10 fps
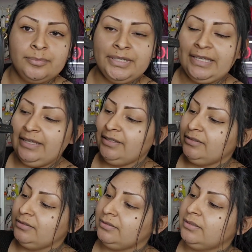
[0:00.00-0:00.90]
But yeah,
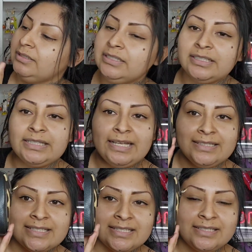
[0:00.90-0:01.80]
look at
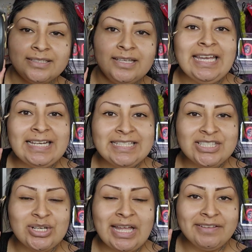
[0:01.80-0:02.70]
that. And I
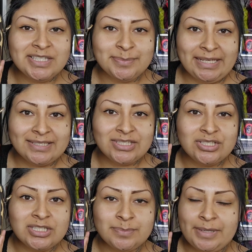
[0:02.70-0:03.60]
still have space
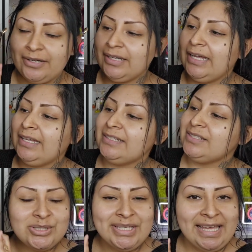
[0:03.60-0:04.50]
to spare, guys.
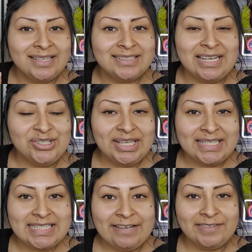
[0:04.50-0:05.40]
So yeah, now you
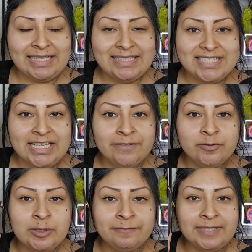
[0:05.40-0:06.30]
guys have an idea
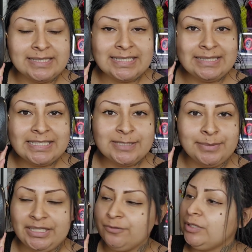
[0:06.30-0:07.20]
of what fits in this
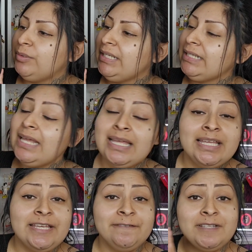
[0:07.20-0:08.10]
mini Rowan.
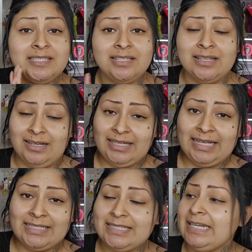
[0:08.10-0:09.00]
It fits a lot,
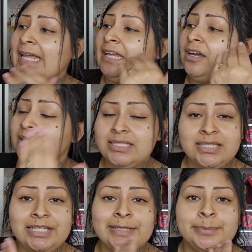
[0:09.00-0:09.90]
guys, and I
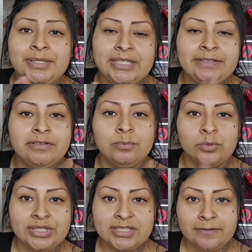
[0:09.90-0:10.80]
honestly could put even
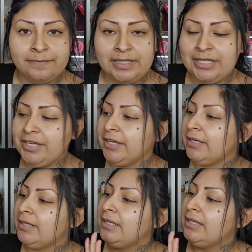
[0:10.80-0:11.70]
more stuff in
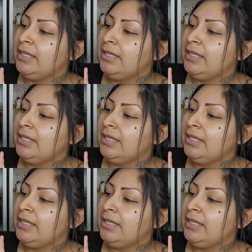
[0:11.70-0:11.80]
here.